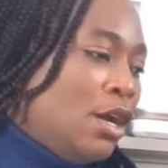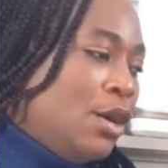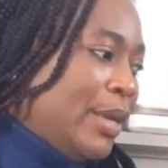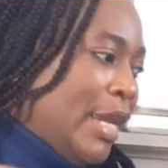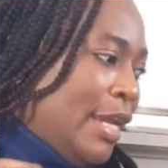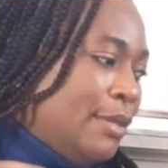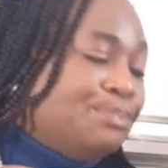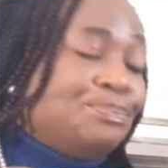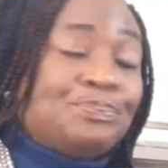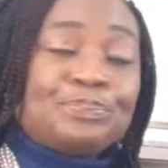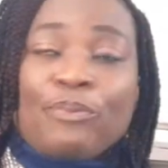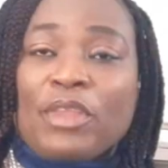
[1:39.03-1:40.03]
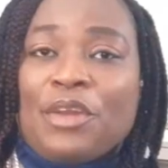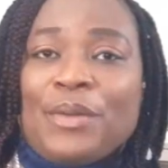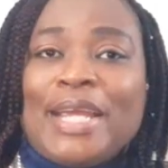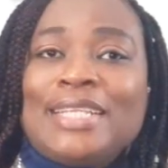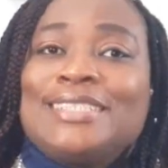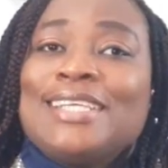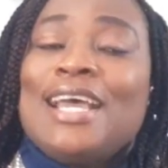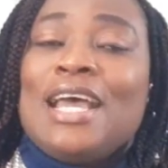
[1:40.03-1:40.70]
Okay, all right.